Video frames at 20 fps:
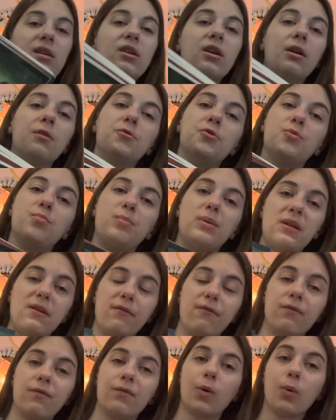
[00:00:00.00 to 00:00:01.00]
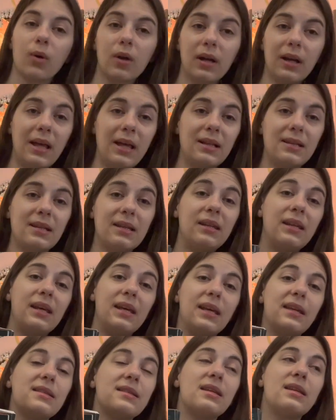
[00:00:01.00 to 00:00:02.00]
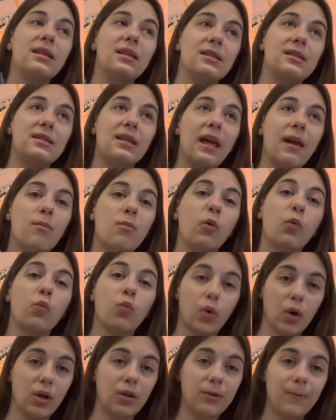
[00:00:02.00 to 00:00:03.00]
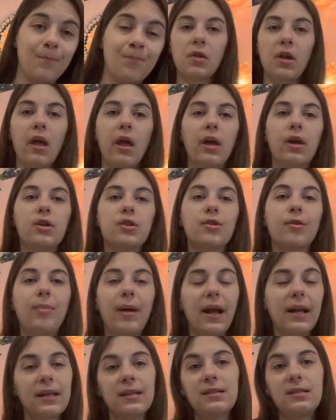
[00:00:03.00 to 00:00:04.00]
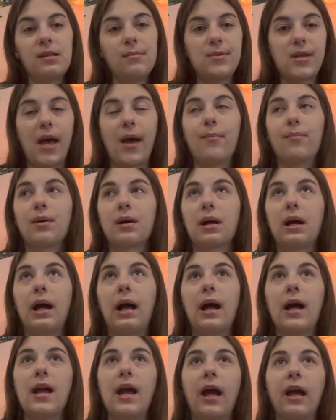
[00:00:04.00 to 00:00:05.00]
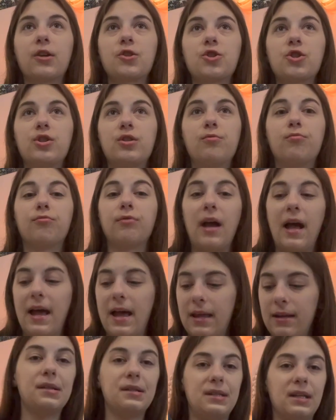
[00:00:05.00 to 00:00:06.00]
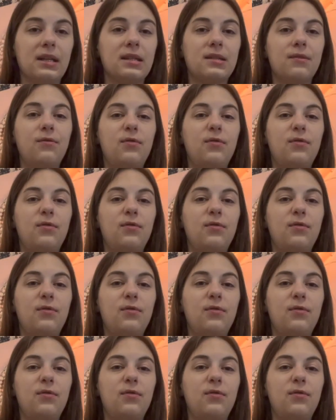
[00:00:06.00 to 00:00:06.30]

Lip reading: goes before it and it is in the same world. So back in September, I actually read Dance of